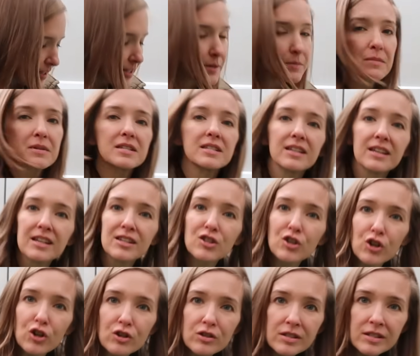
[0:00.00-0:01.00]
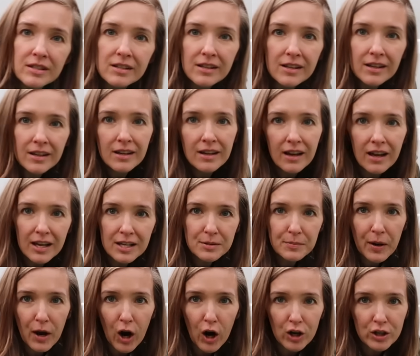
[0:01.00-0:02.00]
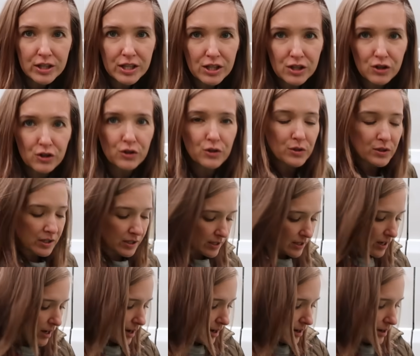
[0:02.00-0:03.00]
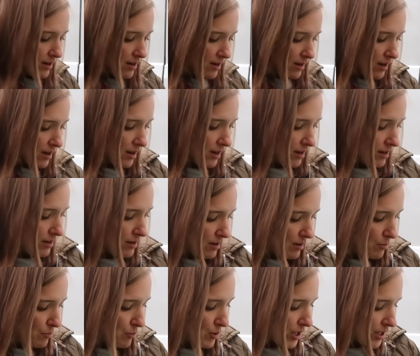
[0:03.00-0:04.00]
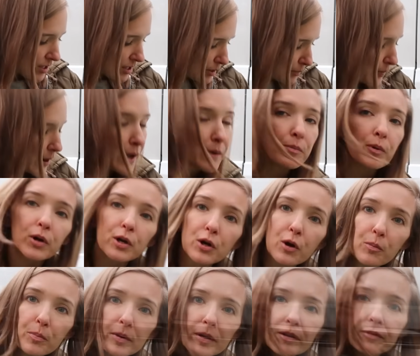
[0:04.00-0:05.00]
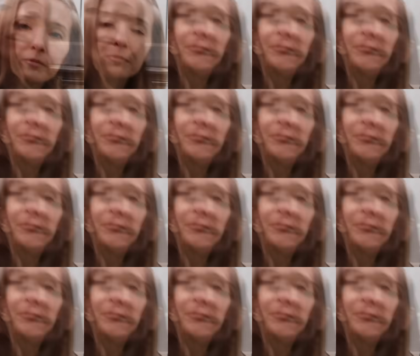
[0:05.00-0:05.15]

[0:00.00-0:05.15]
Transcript: get some scissors as my art teacher used to say, and break this bad boy open.